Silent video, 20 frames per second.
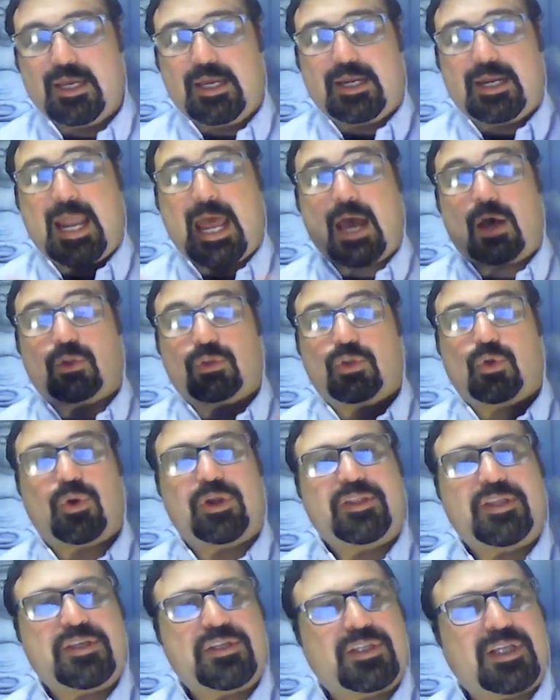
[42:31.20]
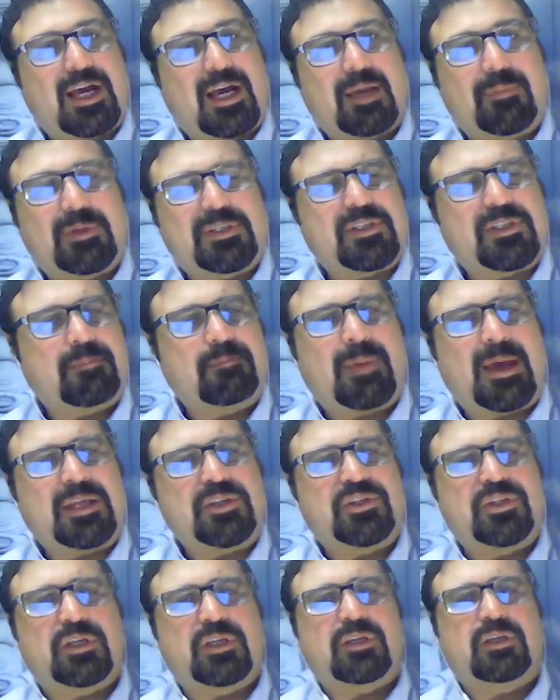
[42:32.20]
Now, during this time, as I
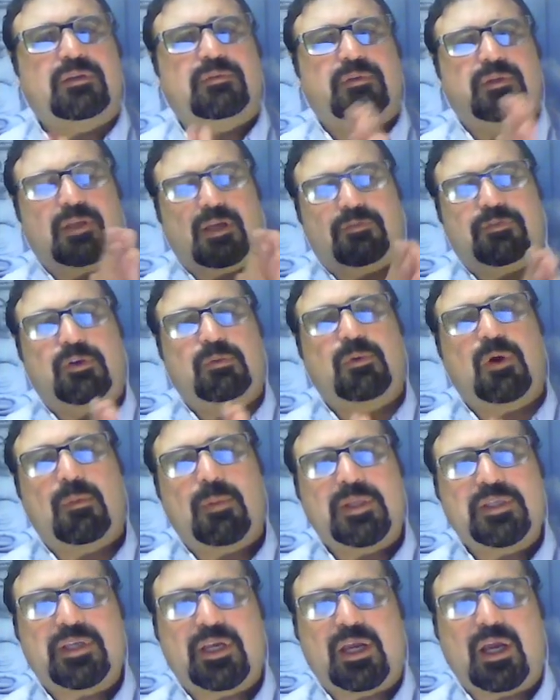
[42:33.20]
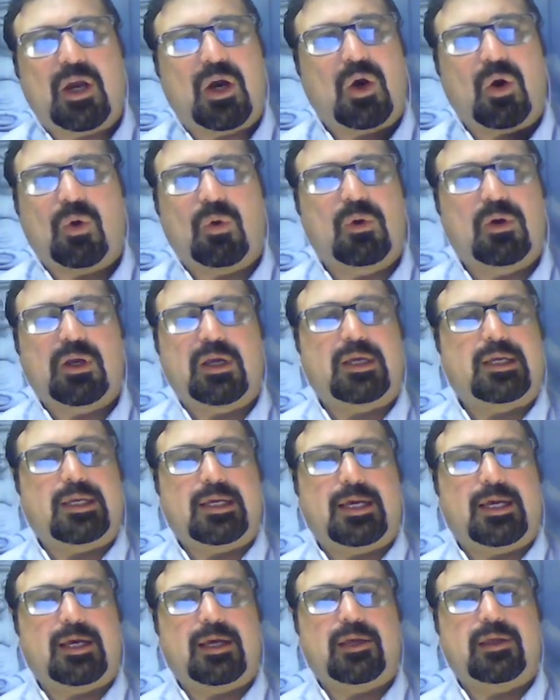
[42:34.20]
mentioned a few moments ago,
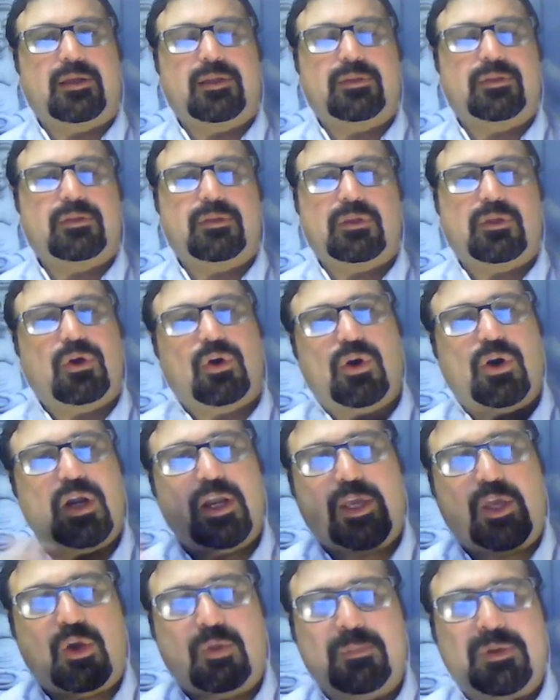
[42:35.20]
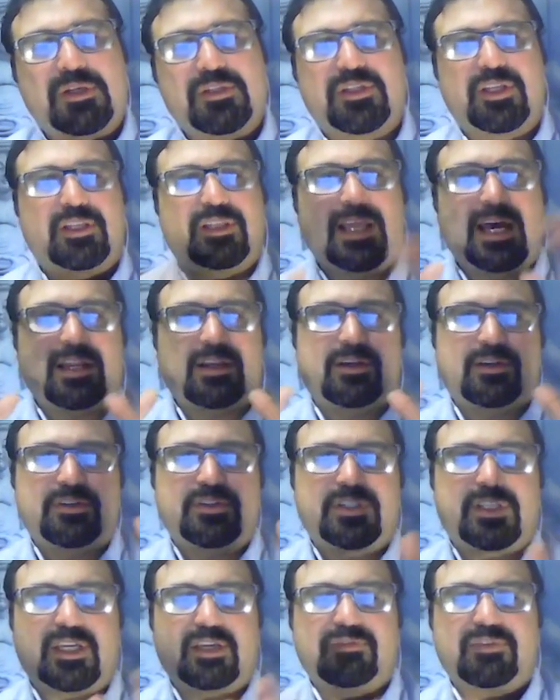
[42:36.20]
early humans did not
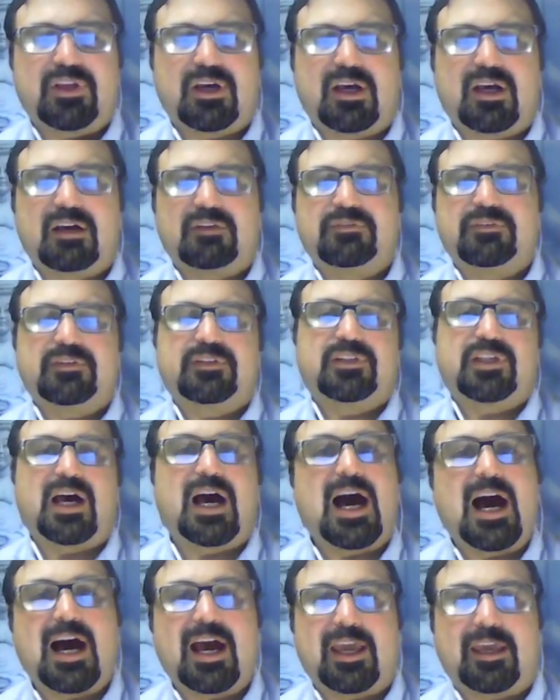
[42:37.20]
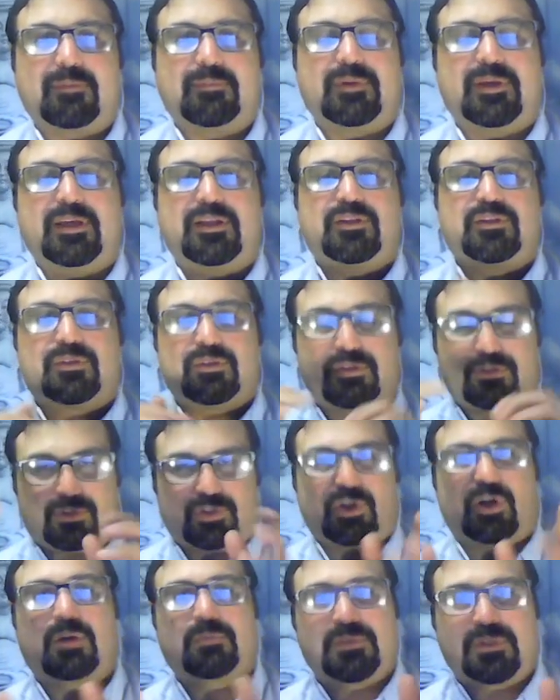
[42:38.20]
conceive of time in
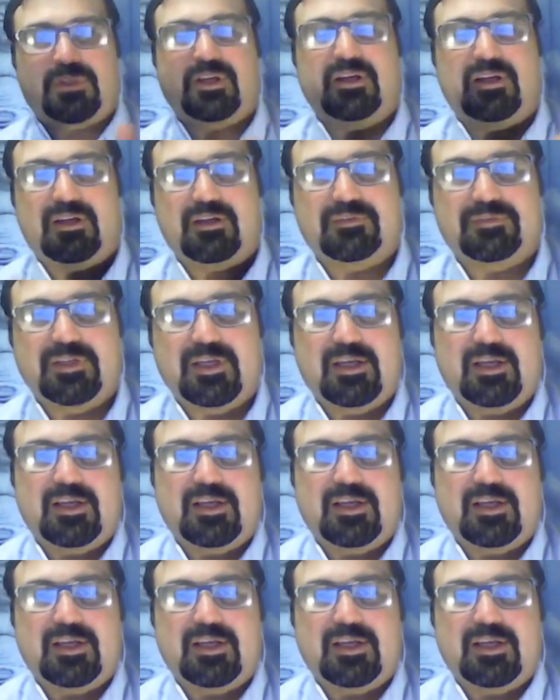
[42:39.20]
terms of,